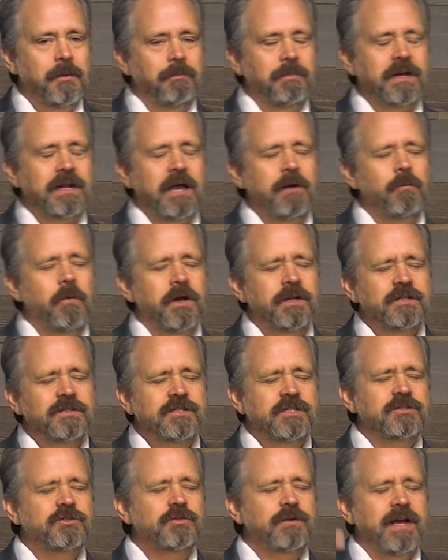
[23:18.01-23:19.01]
But I want
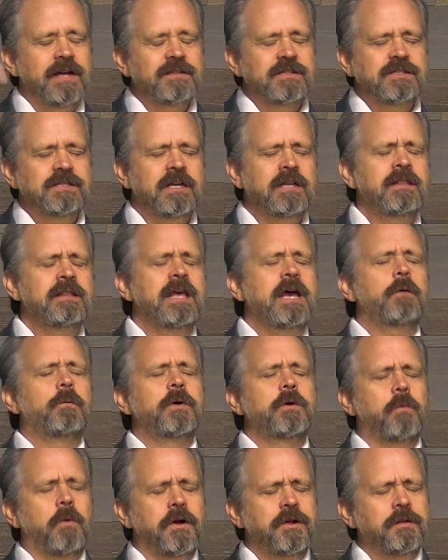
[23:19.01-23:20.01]
us to transcend that.
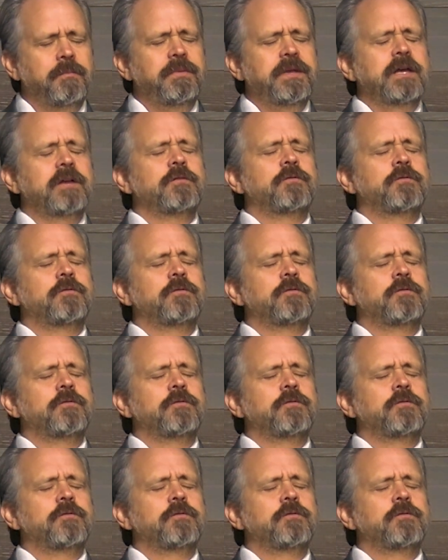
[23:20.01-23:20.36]
We want to be